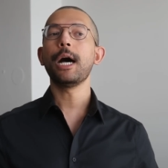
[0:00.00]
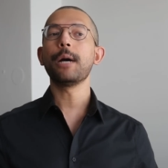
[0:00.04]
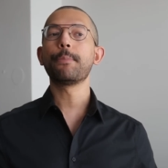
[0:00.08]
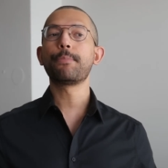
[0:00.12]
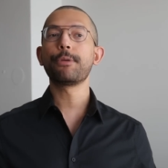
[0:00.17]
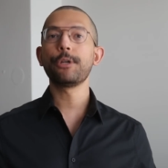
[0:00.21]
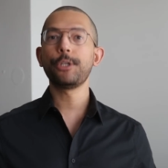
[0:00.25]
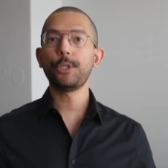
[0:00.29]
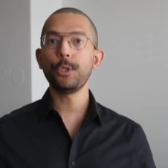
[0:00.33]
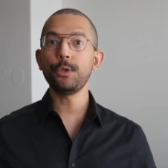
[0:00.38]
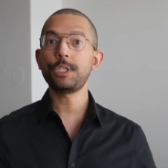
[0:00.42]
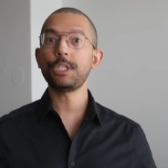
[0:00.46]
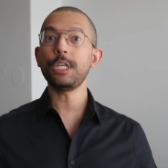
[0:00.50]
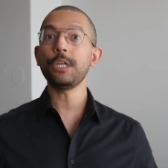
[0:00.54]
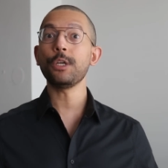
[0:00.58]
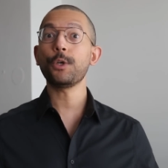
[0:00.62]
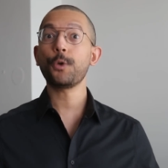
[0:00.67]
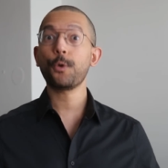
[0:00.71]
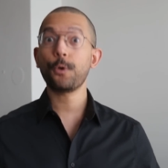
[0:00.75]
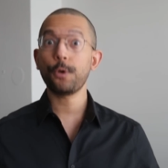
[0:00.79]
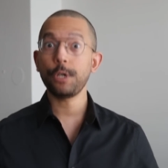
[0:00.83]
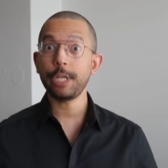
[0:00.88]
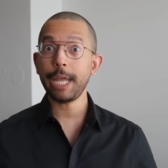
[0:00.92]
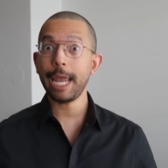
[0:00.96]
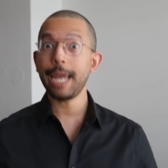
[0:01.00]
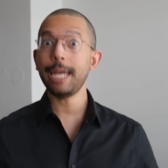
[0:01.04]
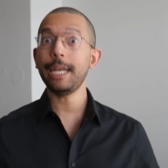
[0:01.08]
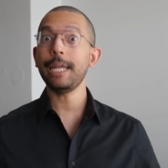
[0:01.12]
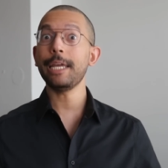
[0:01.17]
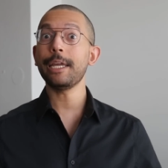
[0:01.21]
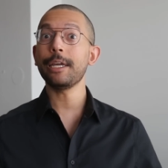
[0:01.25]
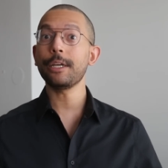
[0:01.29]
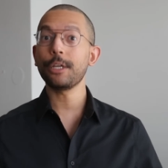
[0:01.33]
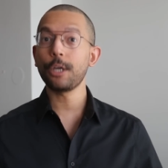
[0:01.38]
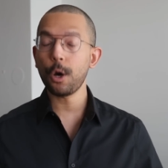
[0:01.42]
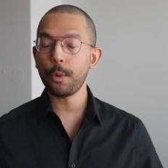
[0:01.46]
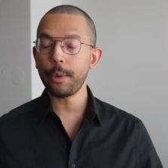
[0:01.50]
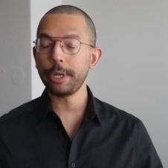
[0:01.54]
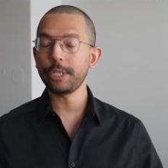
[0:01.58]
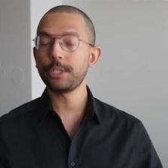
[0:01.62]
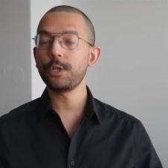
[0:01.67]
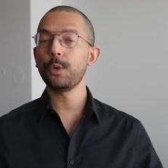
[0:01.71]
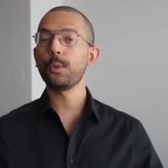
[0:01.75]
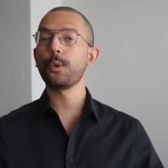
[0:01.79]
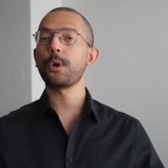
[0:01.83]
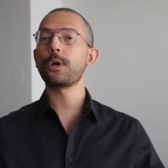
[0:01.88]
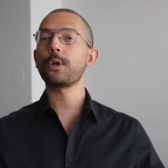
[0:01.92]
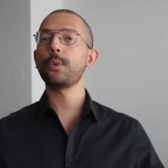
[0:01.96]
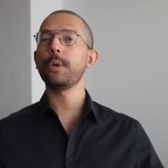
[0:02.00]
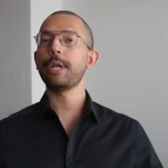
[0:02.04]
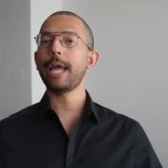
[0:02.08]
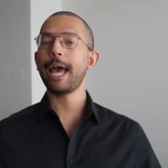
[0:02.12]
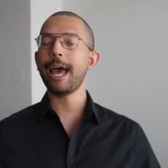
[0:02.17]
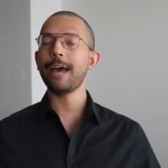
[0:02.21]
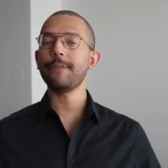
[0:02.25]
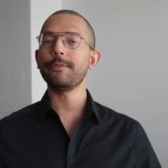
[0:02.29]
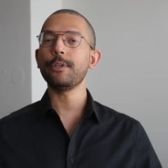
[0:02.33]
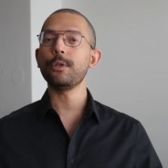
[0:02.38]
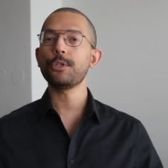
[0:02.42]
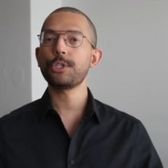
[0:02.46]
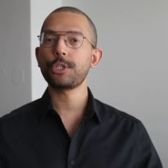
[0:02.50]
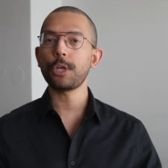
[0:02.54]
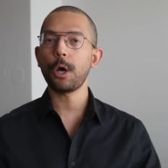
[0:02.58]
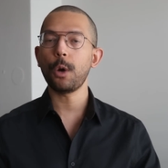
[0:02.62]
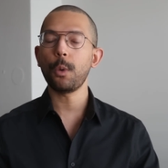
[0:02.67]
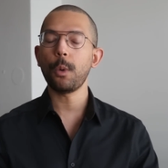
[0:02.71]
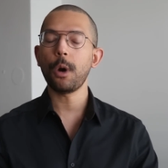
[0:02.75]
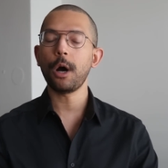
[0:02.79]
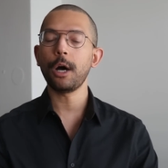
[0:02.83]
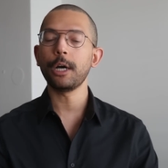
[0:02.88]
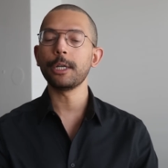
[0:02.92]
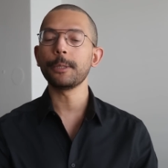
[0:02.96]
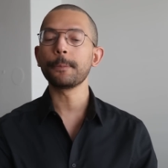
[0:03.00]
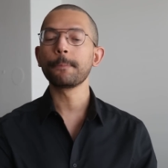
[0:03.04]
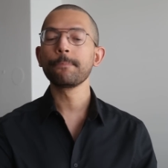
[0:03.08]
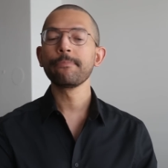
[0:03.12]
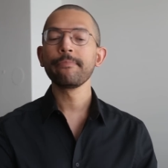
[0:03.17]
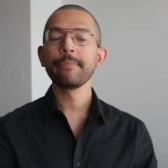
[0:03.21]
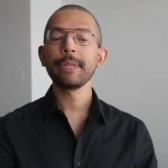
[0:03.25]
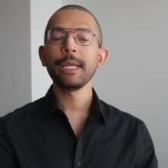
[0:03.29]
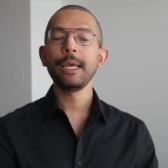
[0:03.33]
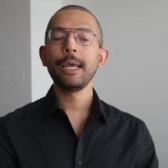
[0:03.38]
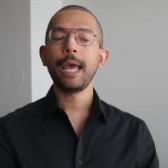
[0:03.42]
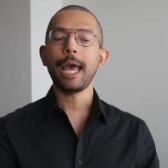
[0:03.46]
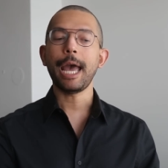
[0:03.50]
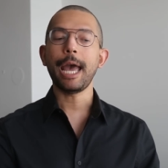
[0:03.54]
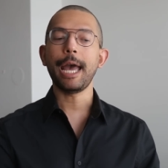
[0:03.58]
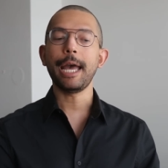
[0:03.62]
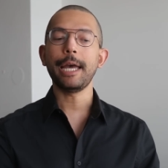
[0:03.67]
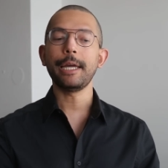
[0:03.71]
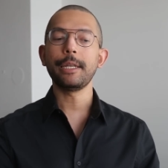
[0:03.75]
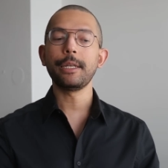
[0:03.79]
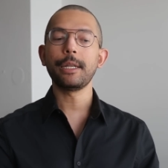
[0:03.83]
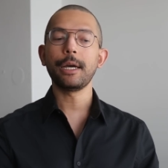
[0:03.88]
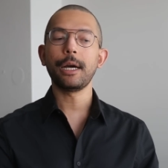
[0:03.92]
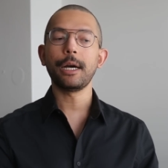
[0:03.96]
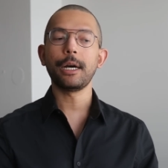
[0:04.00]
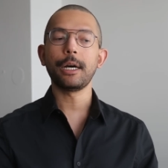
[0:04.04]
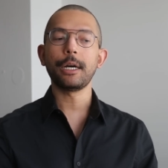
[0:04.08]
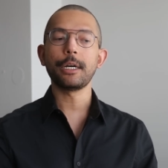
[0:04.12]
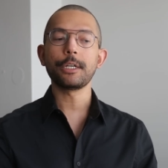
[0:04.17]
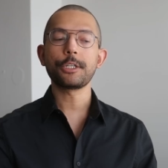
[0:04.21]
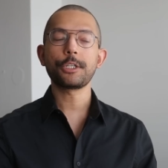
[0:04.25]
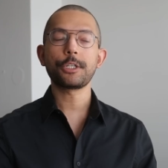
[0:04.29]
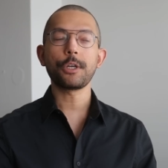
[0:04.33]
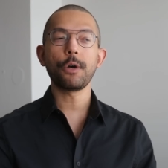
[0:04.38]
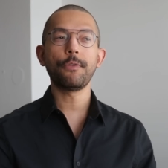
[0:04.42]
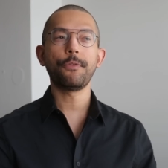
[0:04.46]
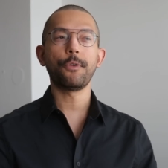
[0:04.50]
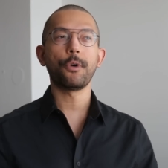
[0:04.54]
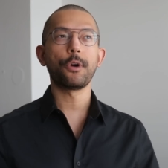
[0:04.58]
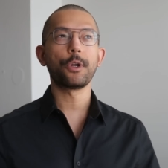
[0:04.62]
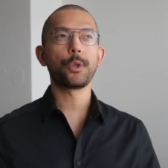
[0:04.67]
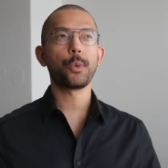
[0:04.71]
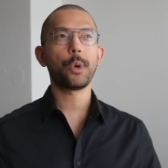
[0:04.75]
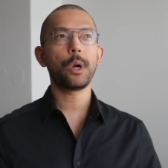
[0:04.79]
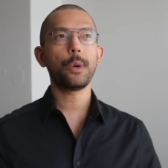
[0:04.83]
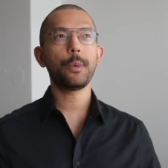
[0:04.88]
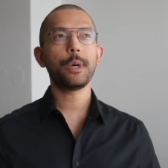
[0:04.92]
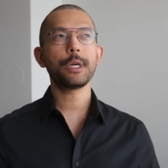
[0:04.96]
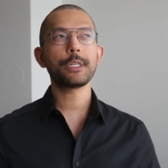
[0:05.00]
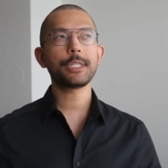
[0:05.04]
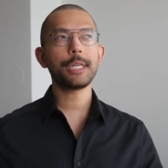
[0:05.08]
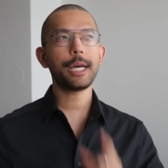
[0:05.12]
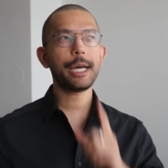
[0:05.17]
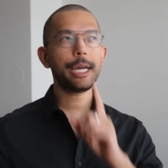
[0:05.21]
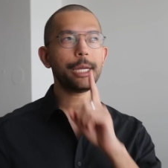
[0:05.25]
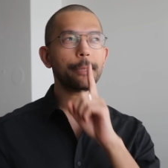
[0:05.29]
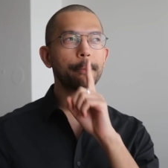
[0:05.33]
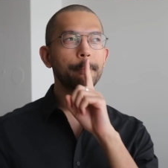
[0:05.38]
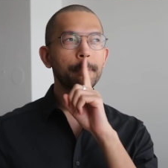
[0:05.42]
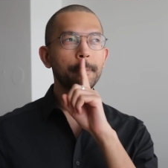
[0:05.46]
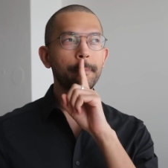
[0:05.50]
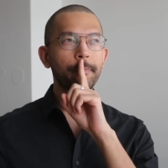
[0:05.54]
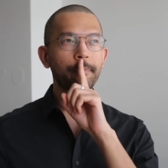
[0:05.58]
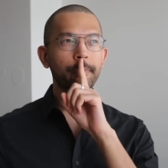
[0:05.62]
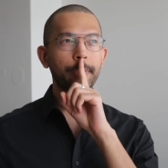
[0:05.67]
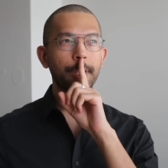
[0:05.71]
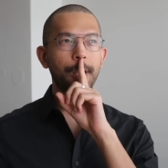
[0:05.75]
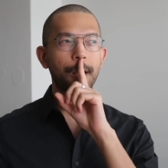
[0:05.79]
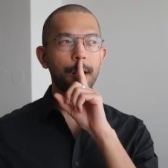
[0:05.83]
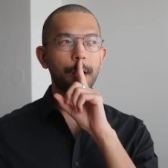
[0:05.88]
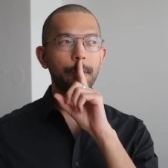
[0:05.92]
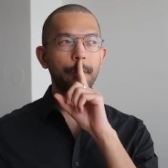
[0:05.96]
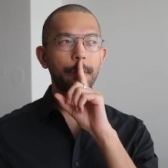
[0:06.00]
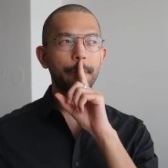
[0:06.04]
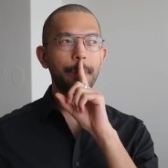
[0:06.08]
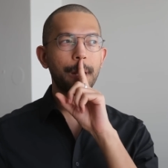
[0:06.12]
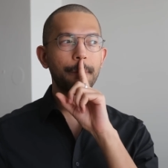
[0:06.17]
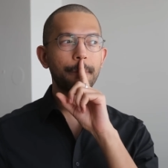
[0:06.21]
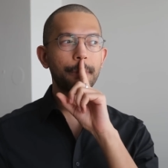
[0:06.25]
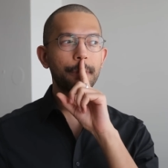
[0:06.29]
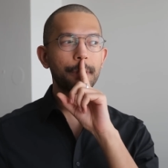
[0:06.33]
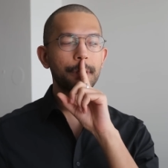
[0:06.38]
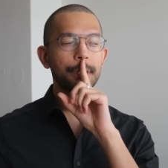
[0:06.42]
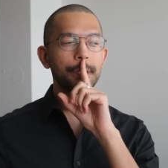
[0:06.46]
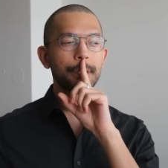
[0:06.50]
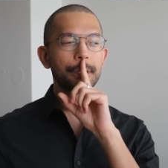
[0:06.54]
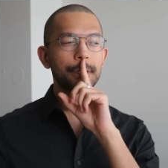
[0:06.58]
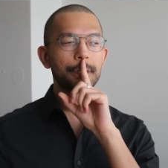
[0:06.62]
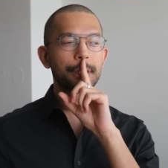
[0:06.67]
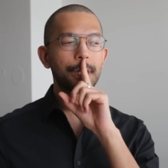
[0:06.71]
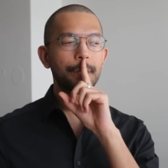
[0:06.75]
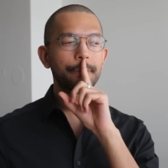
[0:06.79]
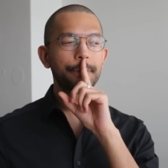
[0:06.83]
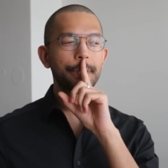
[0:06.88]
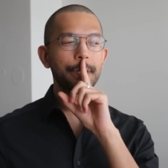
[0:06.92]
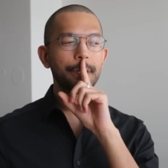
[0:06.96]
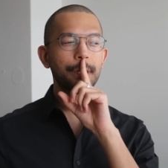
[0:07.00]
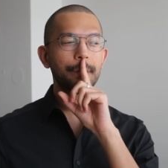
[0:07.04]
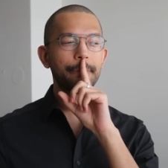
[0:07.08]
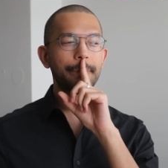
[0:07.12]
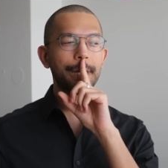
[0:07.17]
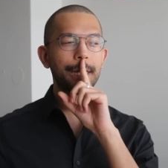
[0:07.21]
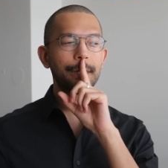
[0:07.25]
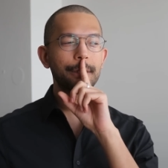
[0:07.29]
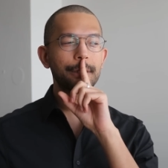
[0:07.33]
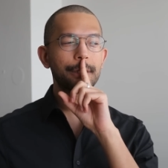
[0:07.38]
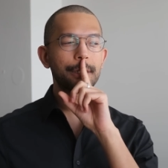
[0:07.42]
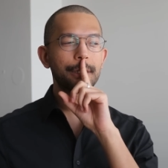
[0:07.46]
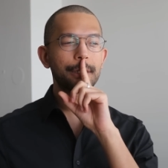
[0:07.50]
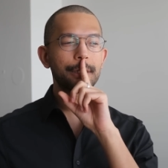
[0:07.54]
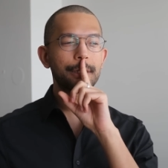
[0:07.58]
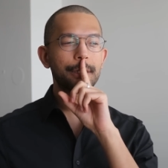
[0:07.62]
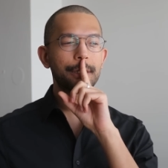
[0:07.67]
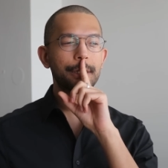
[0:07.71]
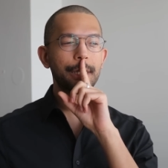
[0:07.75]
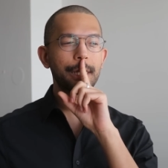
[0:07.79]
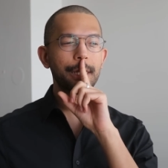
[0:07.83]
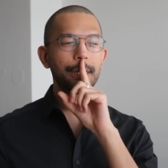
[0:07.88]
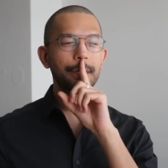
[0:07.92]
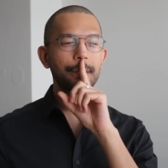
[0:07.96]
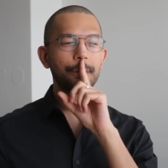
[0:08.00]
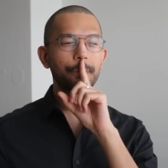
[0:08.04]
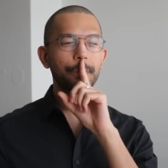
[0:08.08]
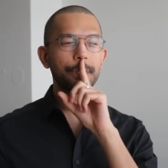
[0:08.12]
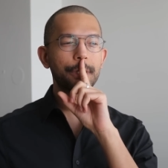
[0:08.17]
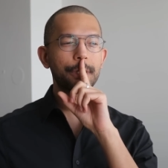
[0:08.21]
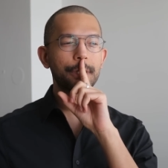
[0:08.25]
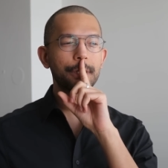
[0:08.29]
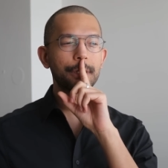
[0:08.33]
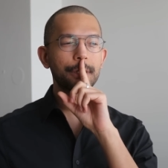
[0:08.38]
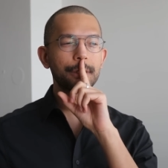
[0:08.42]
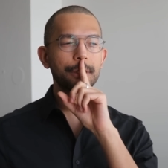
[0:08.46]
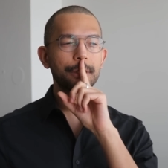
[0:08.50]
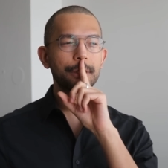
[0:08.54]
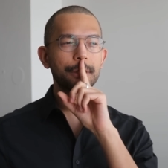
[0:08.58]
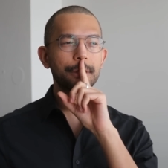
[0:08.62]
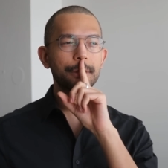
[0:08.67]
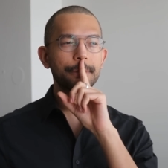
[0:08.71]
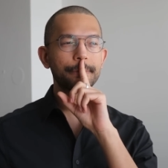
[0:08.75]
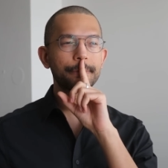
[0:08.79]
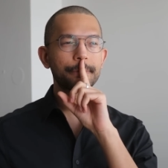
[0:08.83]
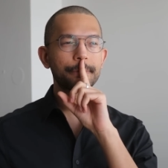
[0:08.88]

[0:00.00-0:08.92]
producing, creating, and going to work, what have you, so on and so forth. Where was I? I don't remember. Something about the thing with the...